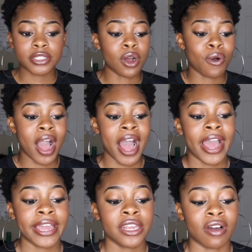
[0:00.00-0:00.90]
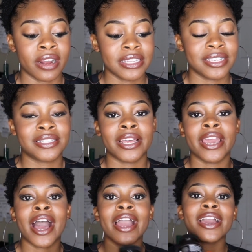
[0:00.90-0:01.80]
So I can honestly
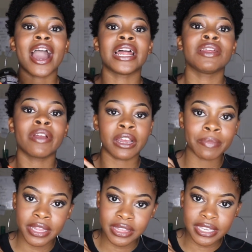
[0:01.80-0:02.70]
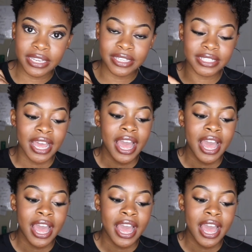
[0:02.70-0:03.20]
say I highly recommend these.